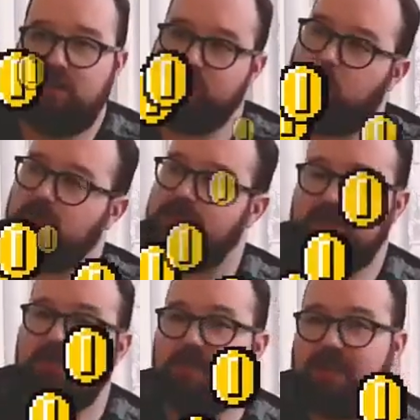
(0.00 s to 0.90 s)
the ones that
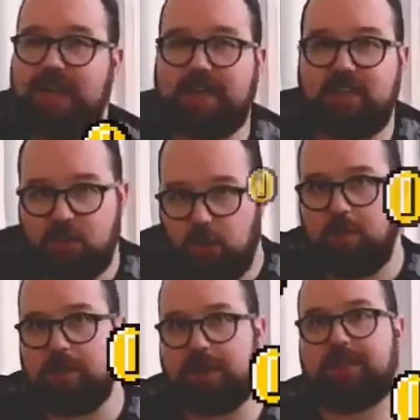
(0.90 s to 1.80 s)
you lined
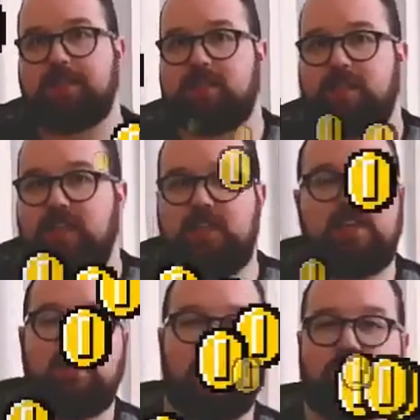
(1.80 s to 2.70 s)
up against
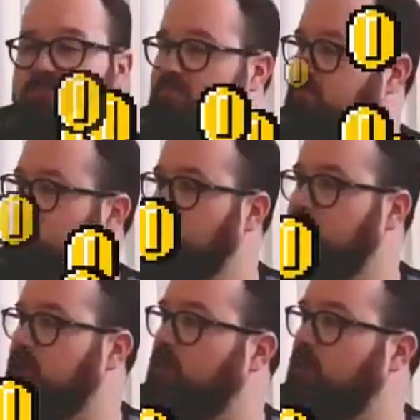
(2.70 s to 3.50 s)
the, what do you